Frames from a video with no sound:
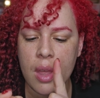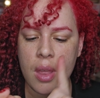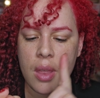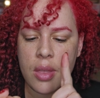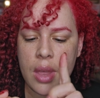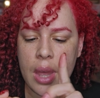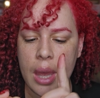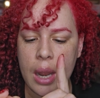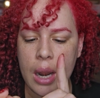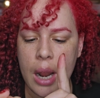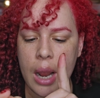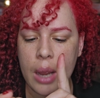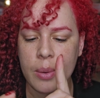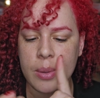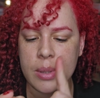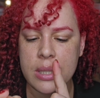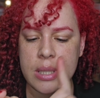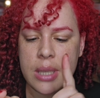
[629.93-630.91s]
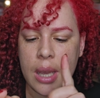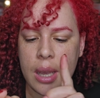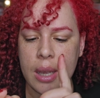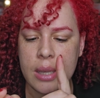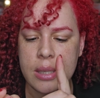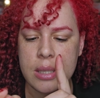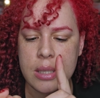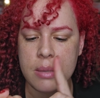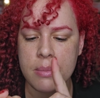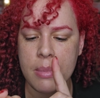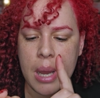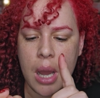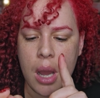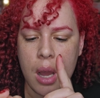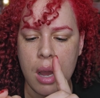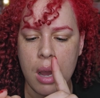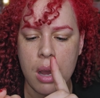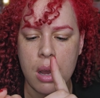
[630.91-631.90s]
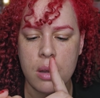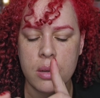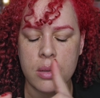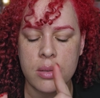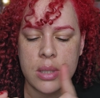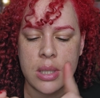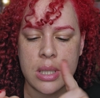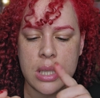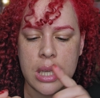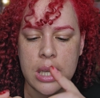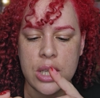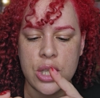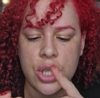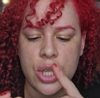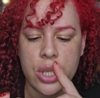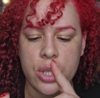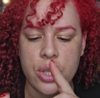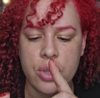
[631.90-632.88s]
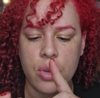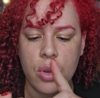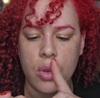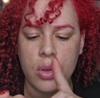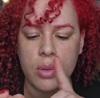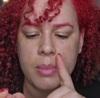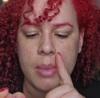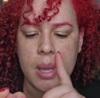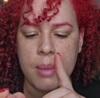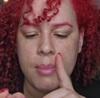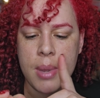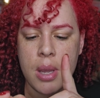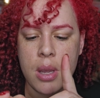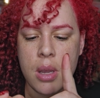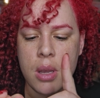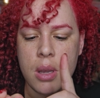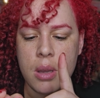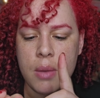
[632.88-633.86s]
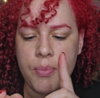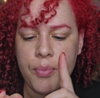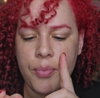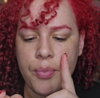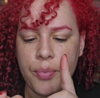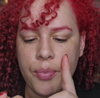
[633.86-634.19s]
that I would say is about 6 years old, maybe.